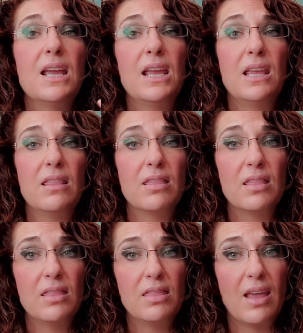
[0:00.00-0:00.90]

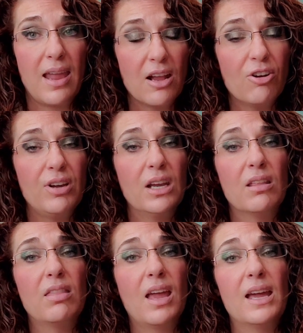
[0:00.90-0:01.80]
in the
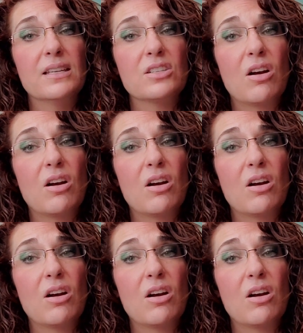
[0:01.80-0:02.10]
area that